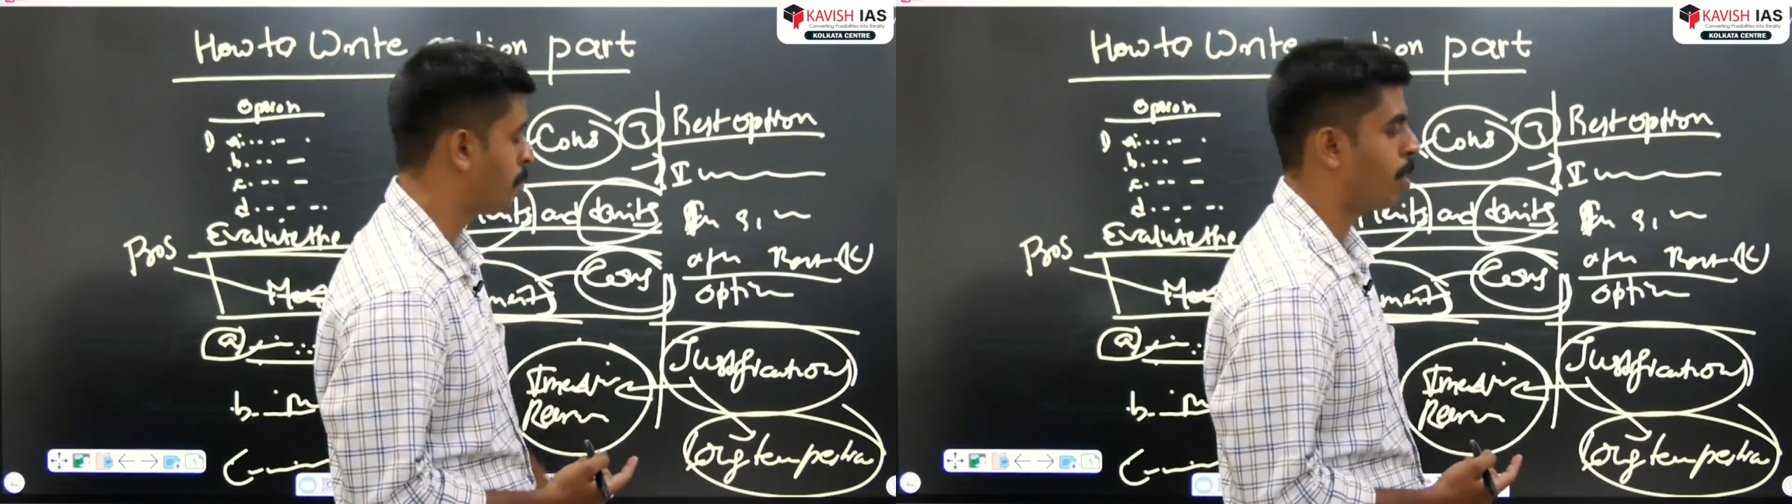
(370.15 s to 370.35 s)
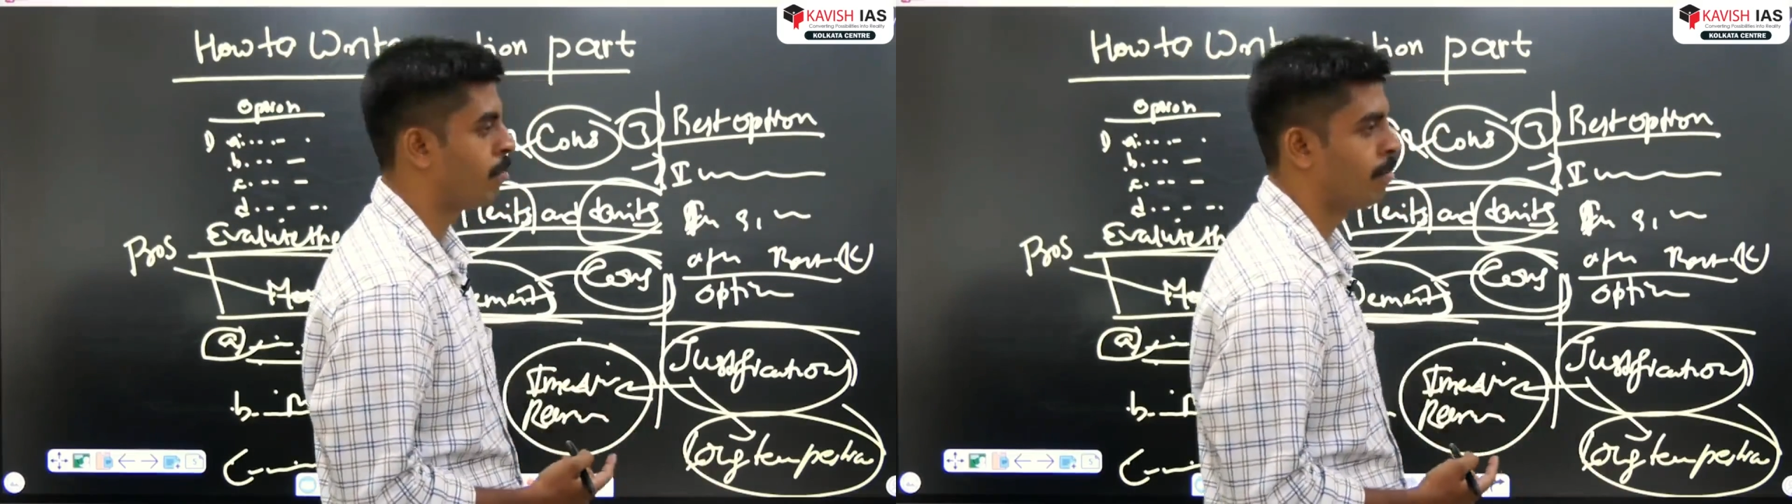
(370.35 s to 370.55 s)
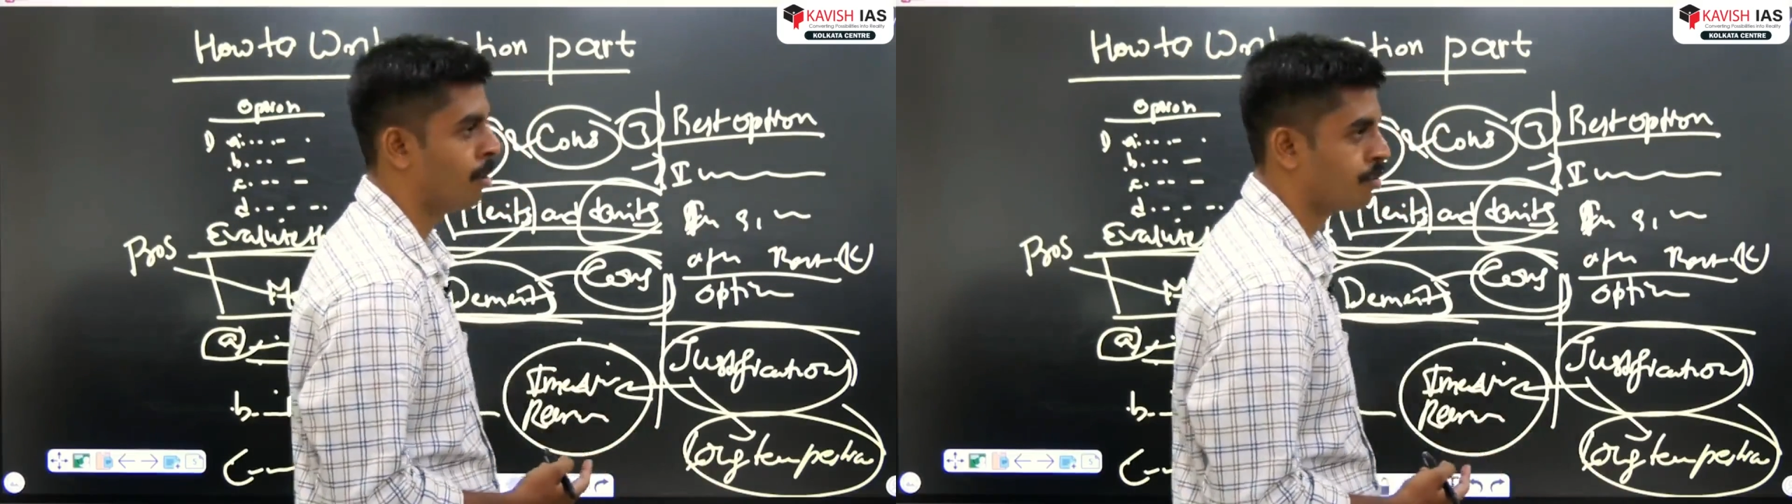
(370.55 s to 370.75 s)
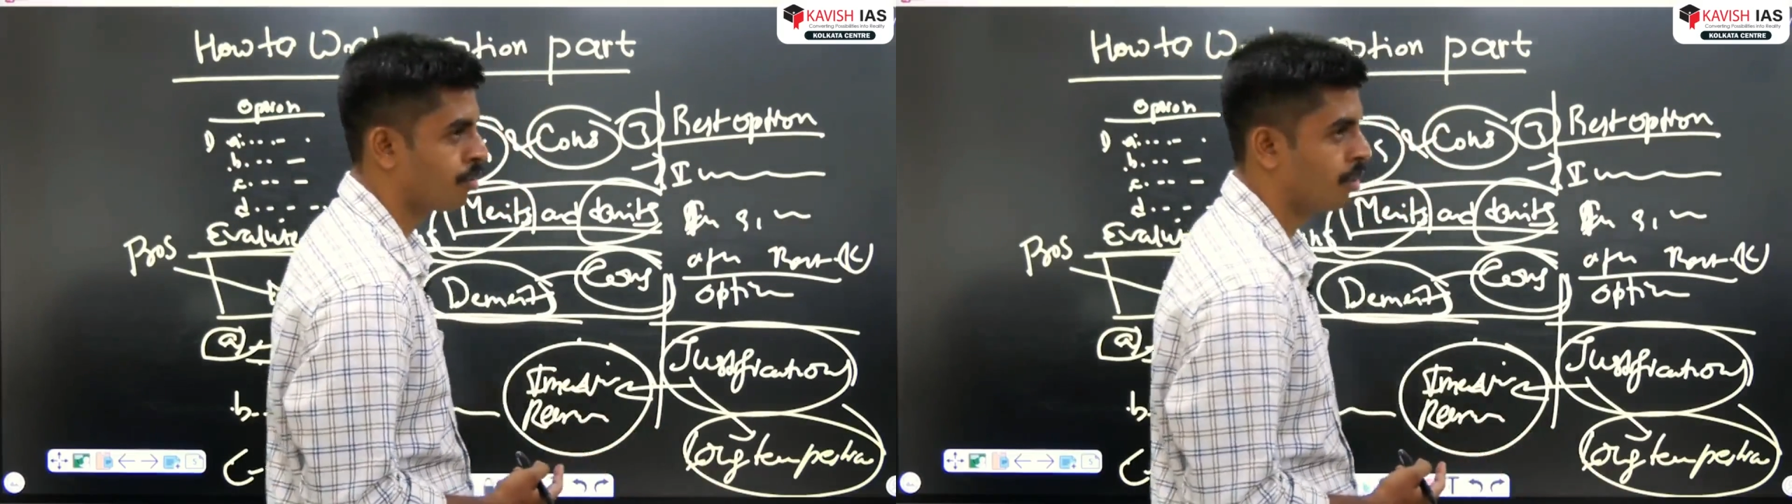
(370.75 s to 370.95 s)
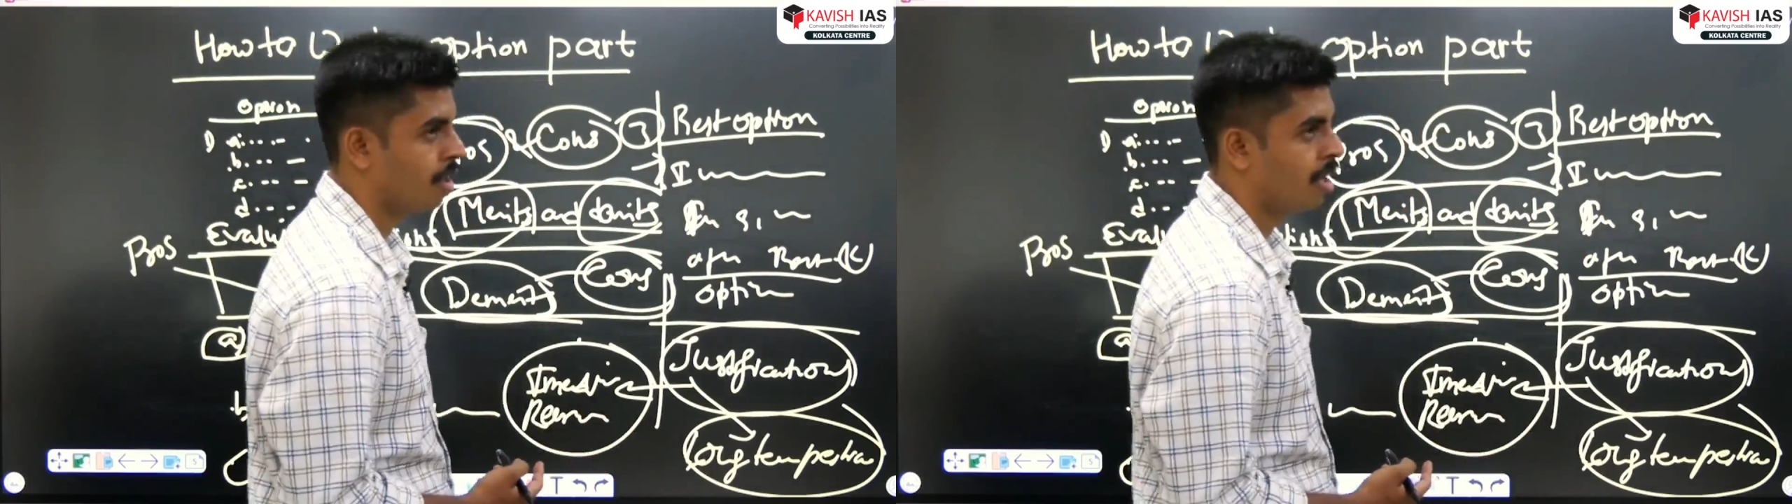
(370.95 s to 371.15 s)
problem
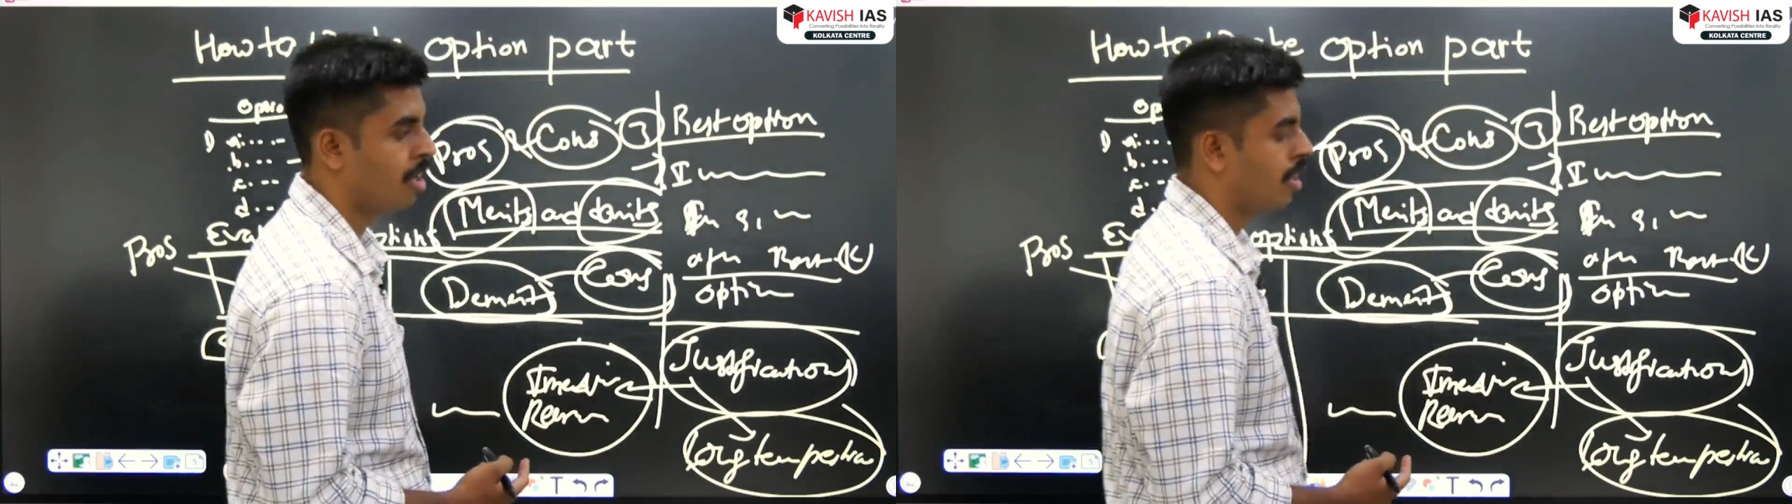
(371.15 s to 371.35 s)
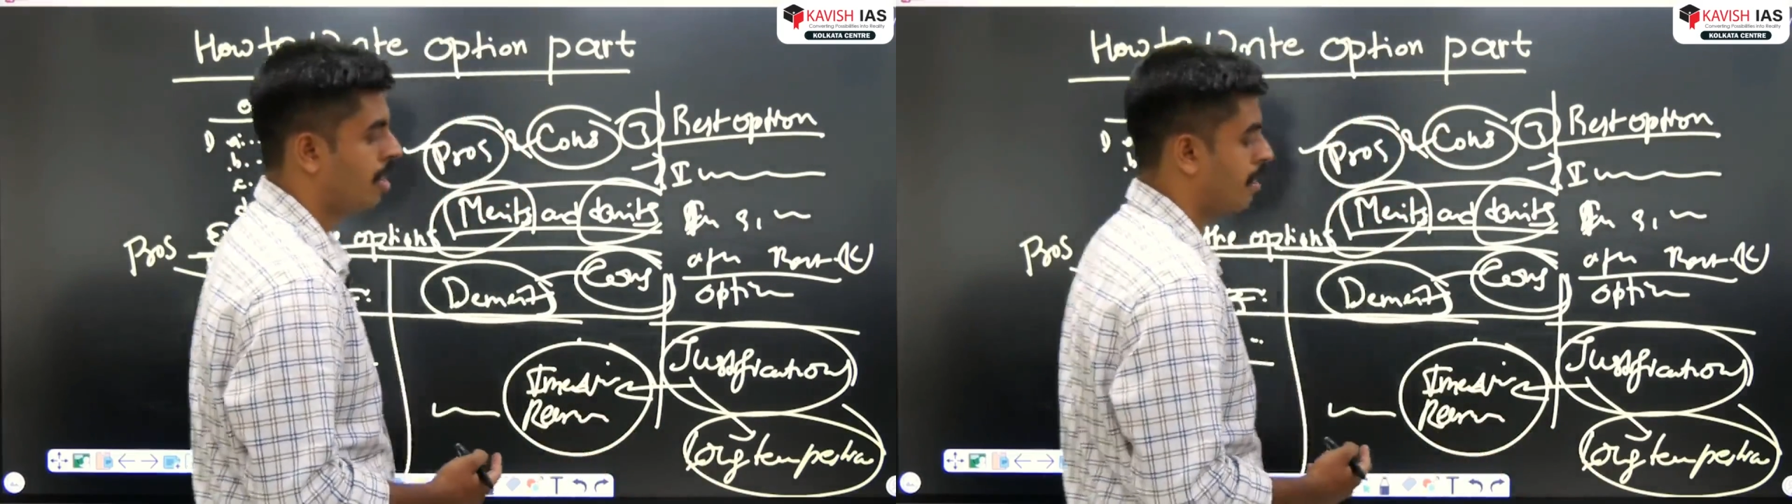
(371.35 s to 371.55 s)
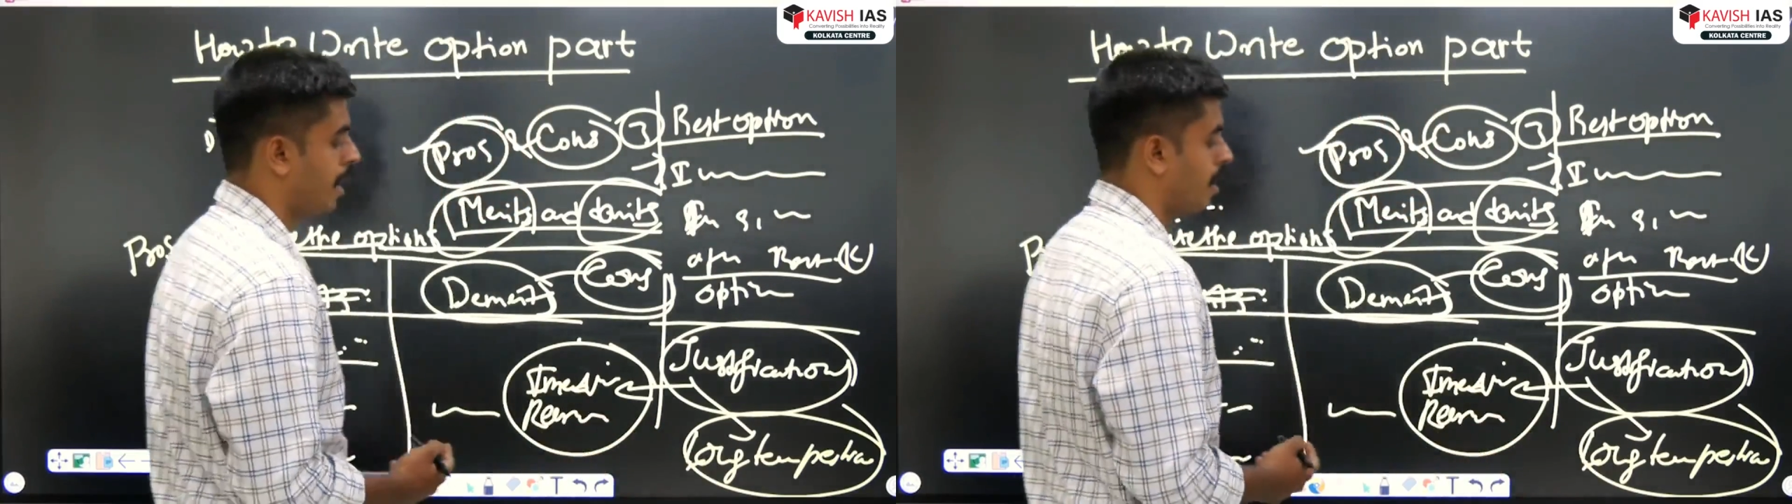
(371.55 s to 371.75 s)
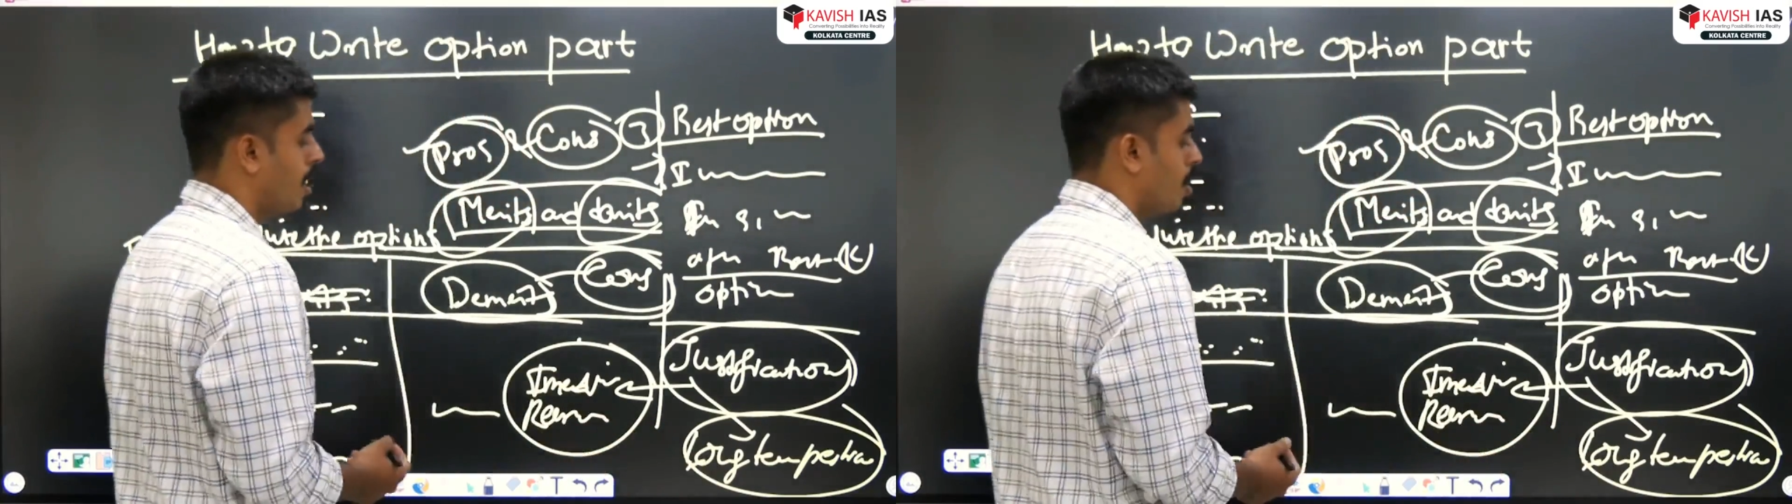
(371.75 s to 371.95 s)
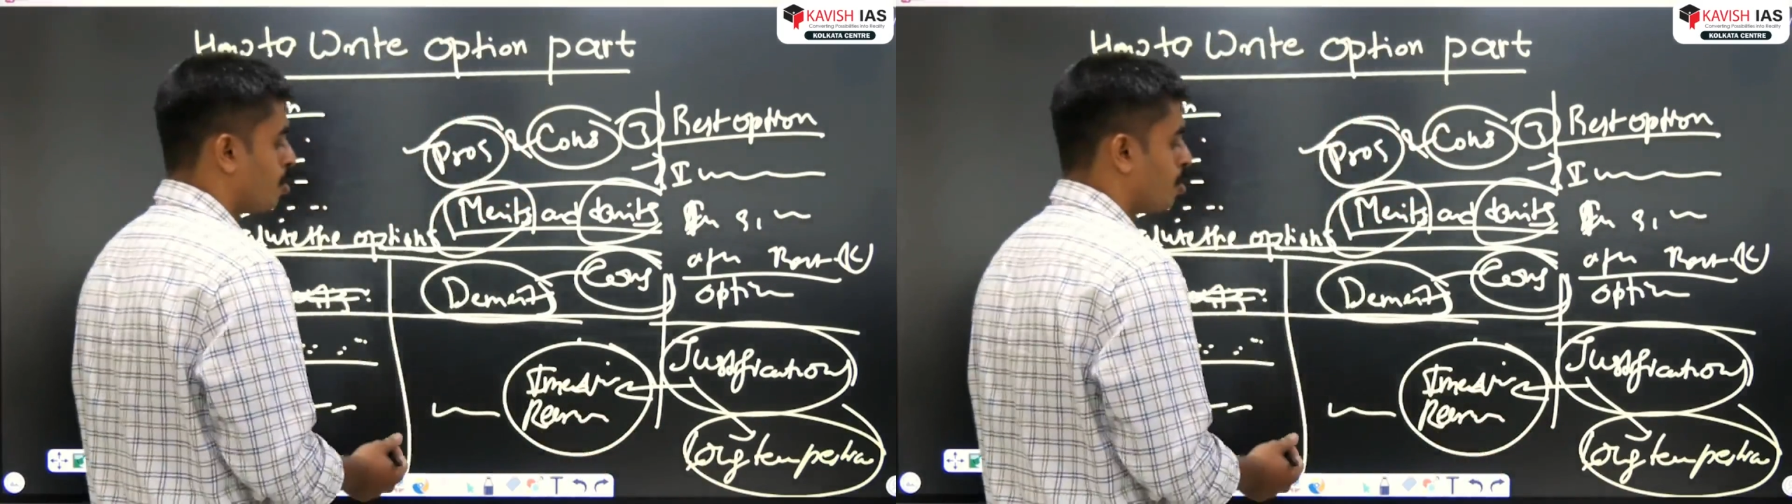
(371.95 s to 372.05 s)
also, right?